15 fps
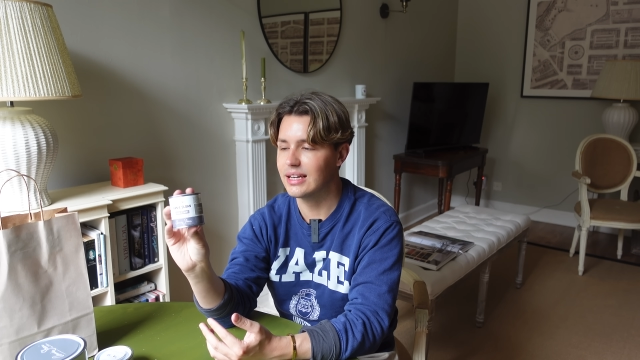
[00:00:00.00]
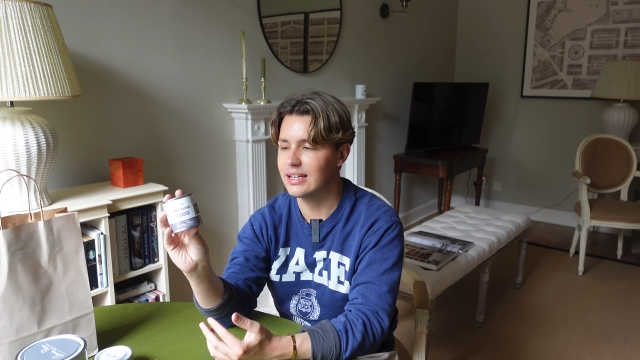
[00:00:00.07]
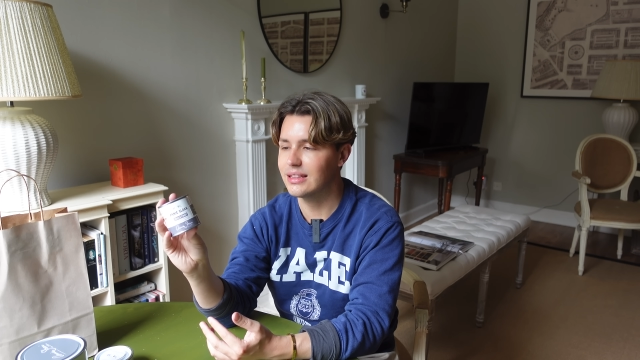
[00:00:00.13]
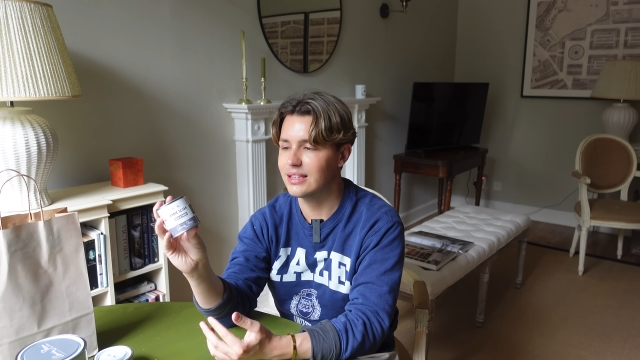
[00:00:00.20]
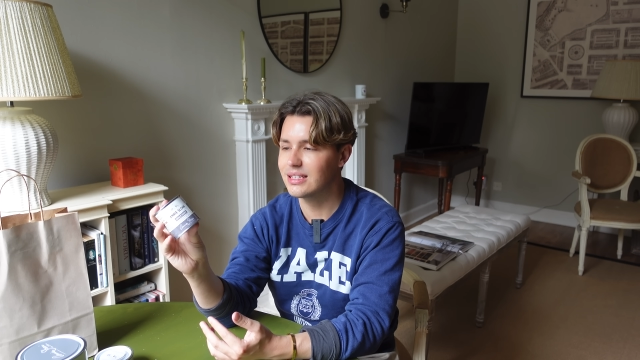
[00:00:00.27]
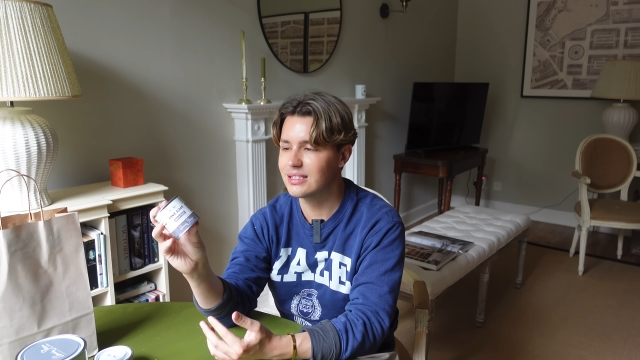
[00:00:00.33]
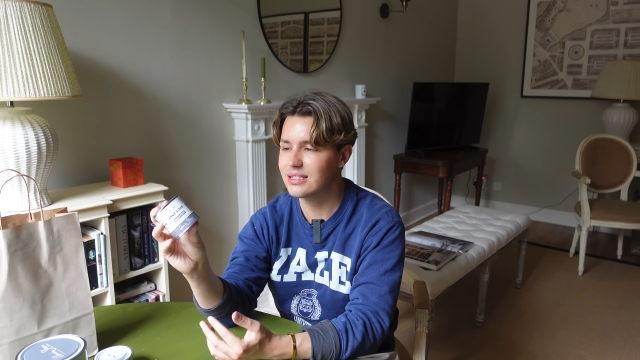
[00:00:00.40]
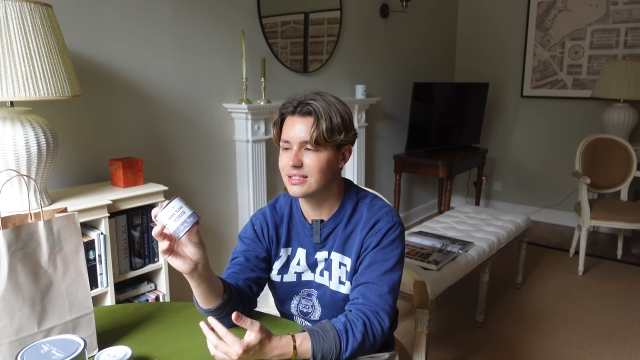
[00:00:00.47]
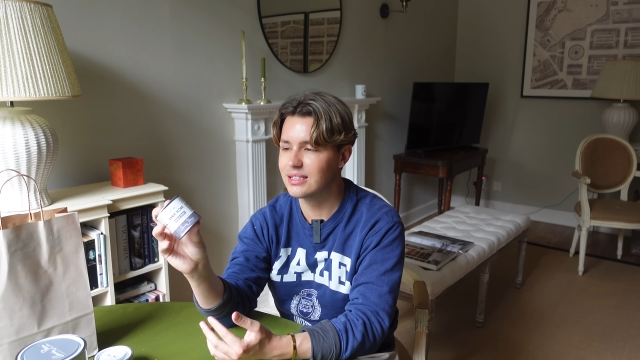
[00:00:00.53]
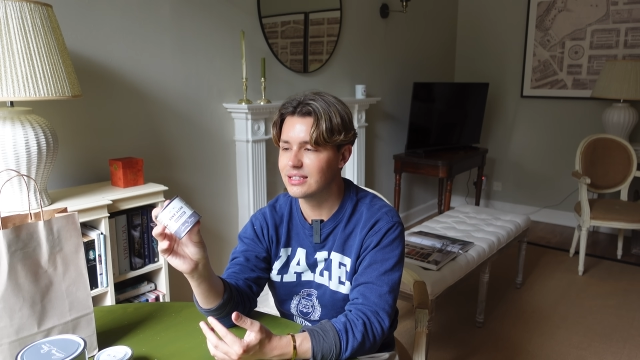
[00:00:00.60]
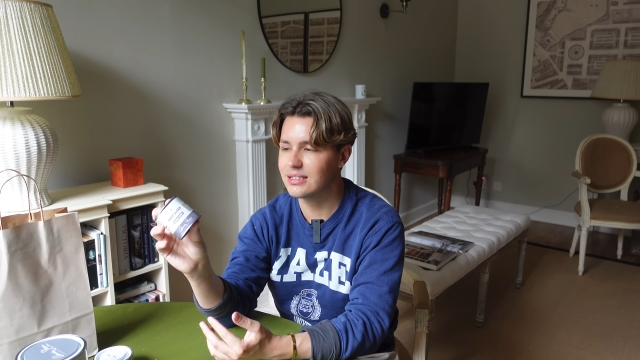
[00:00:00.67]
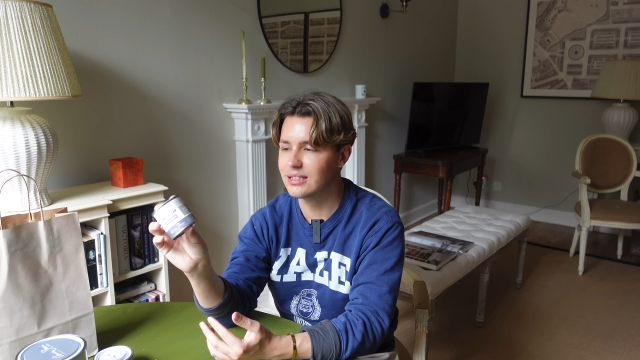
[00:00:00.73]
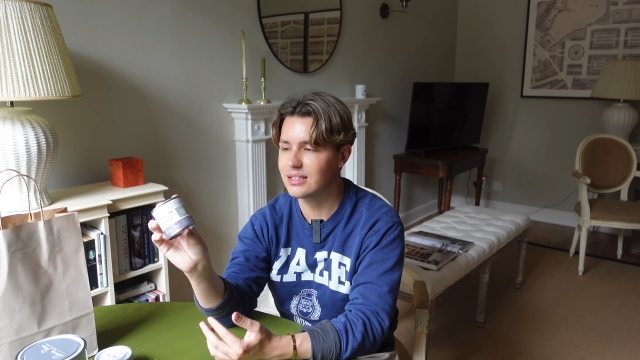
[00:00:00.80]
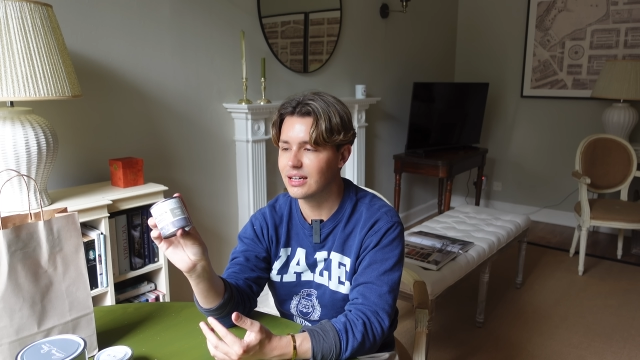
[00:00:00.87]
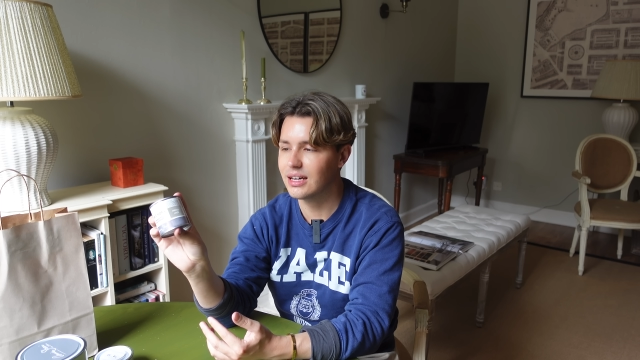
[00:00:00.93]
and this
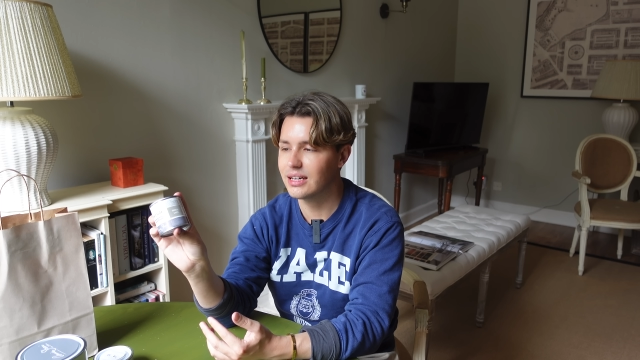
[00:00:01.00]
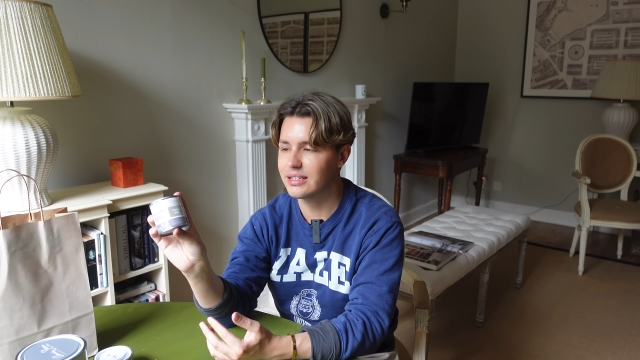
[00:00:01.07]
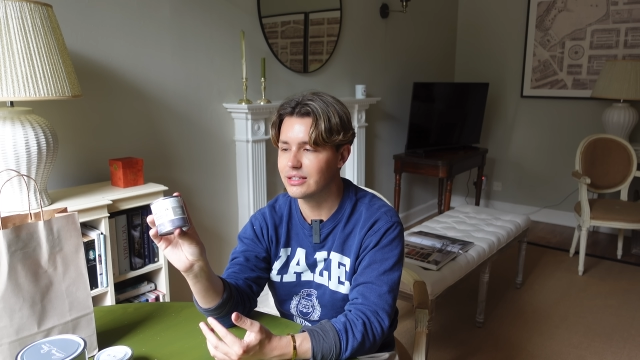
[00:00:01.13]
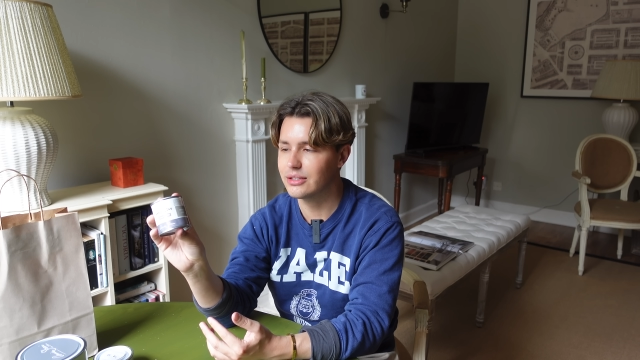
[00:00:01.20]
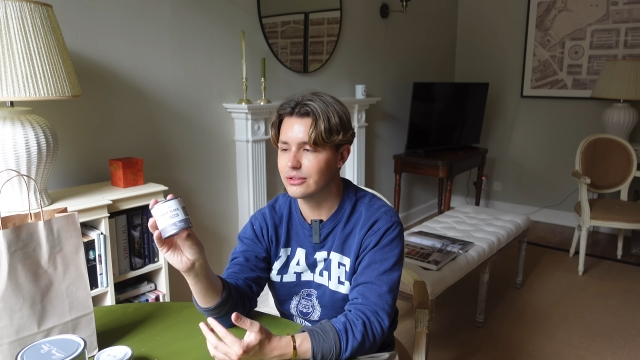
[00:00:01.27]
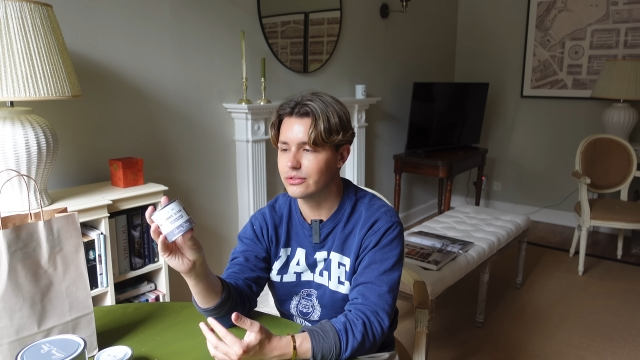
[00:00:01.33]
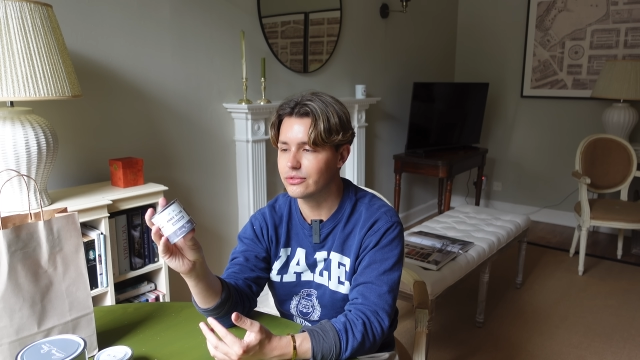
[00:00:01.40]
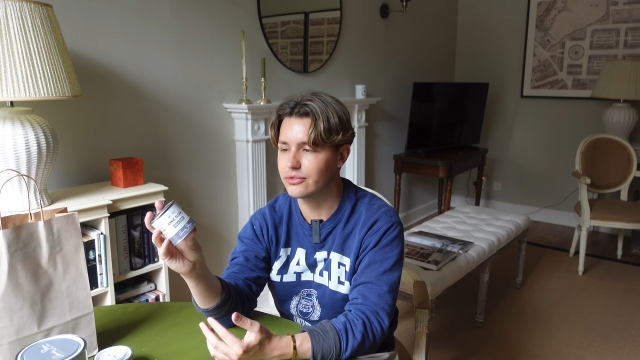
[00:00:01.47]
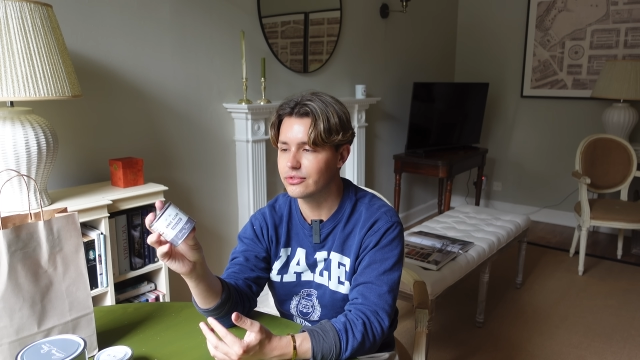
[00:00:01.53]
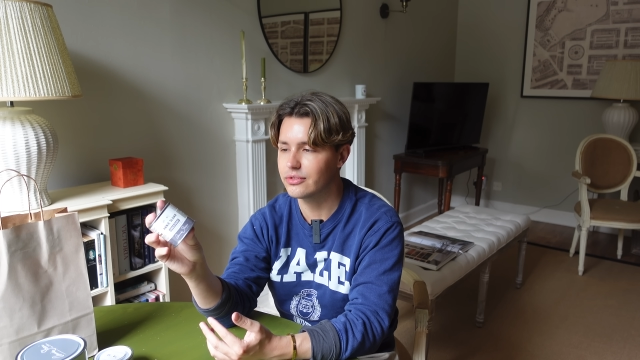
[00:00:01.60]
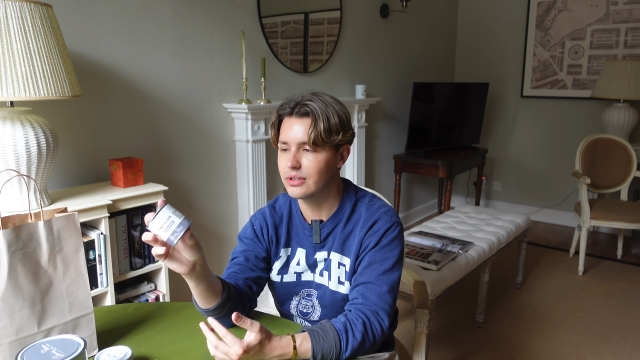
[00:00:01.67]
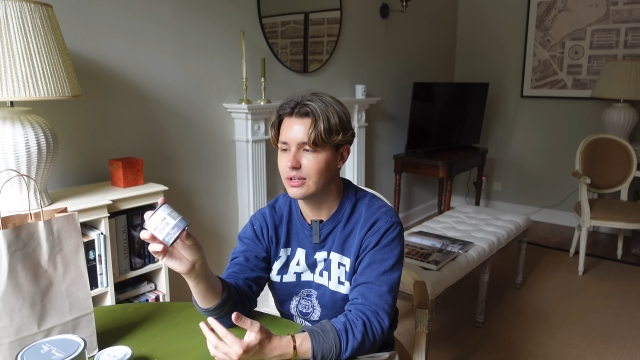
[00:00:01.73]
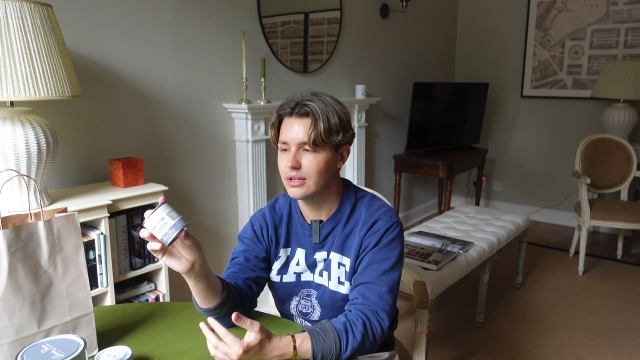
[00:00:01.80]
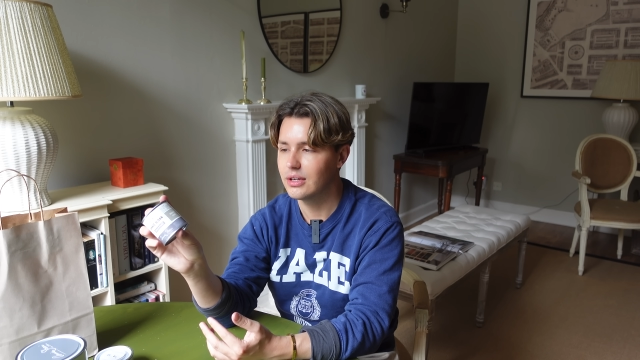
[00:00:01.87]
is a kind of